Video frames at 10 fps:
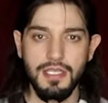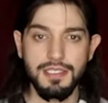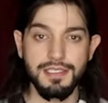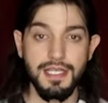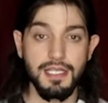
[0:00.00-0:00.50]

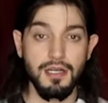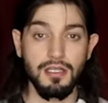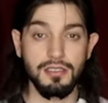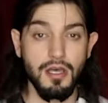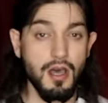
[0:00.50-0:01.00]
is that a
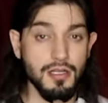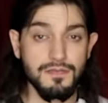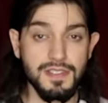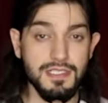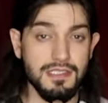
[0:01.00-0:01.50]
lot
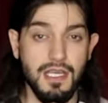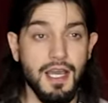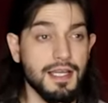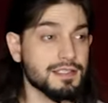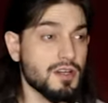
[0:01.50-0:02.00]
of these
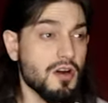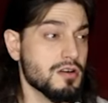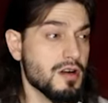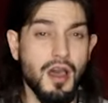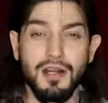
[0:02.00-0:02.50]
guys are
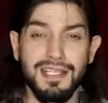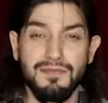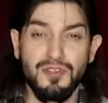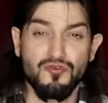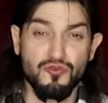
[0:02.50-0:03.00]
not
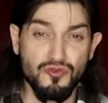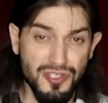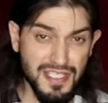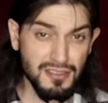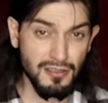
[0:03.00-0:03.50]
even
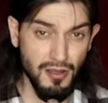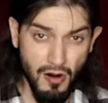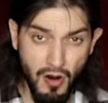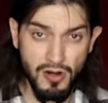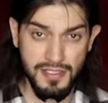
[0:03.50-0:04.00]
real
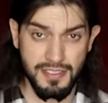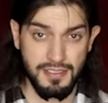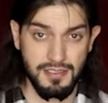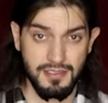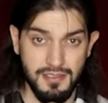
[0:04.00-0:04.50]

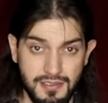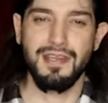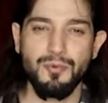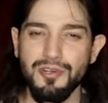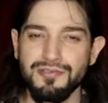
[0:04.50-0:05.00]
artists.
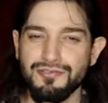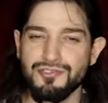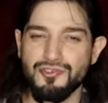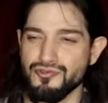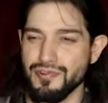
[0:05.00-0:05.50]
They weren't
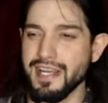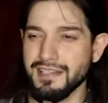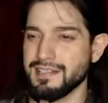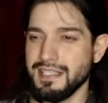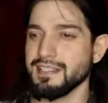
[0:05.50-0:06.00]

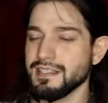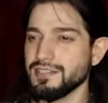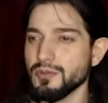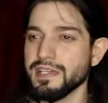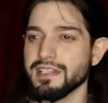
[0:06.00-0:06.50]
tricked into
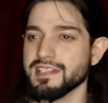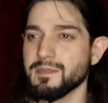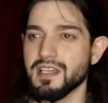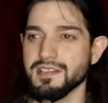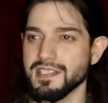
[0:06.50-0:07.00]
doing this
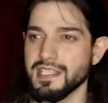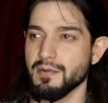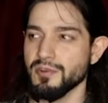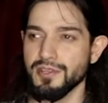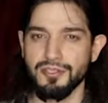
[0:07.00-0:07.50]
because they
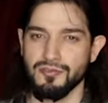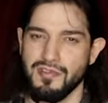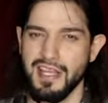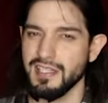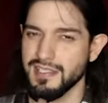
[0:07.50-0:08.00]
were the
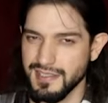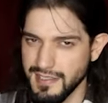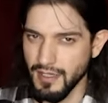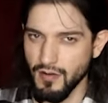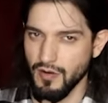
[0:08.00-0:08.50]
greatest
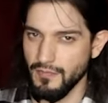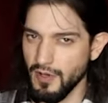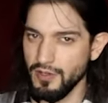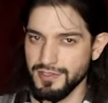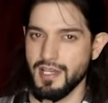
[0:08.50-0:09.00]
singer of
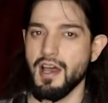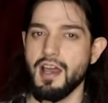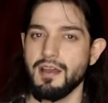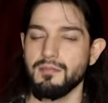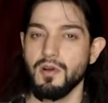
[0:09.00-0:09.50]
all
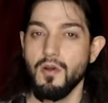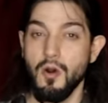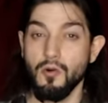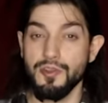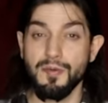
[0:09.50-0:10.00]
time
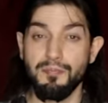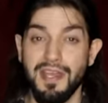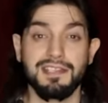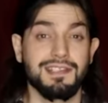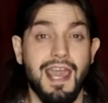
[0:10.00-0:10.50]
or the
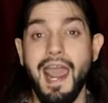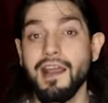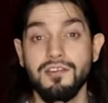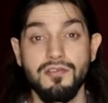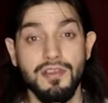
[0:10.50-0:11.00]
best
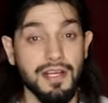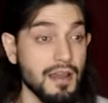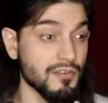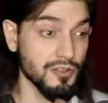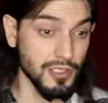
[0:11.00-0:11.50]
actor that
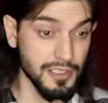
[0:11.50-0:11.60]
ever